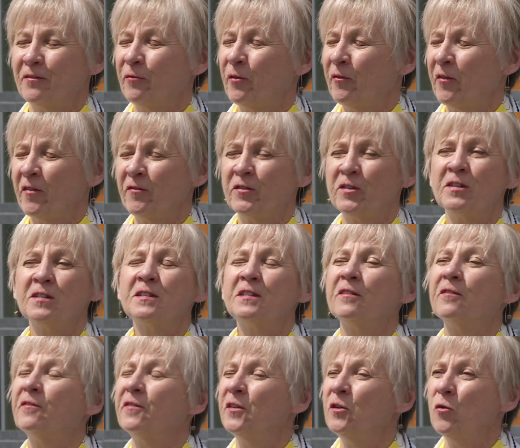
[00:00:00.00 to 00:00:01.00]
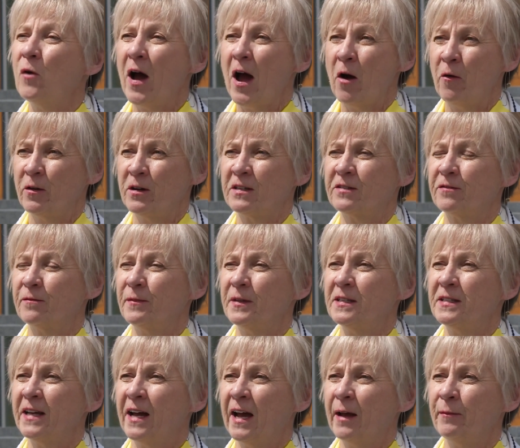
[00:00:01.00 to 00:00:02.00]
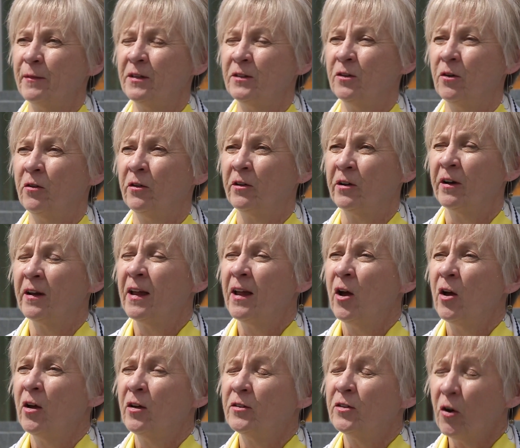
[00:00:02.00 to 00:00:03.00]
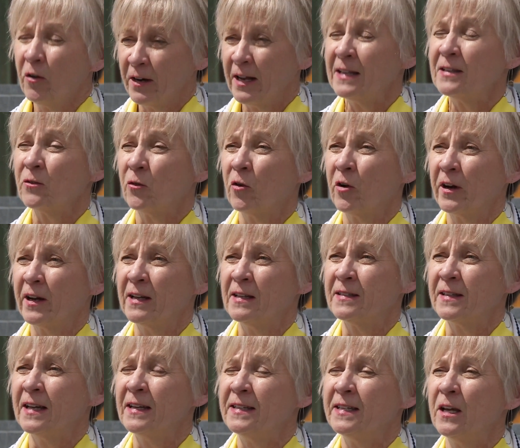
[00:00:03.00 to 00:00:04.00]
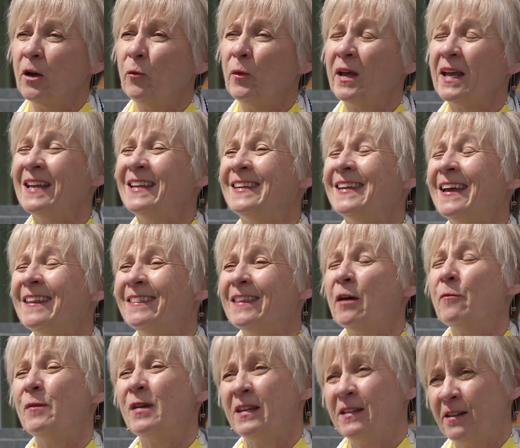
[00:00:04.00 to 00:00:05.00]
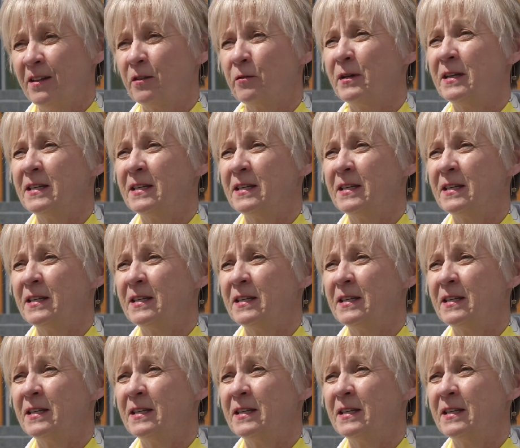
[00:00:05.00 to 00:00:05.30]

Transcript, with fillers: of, just a few hours from the time the donor donates organs until we can get them into the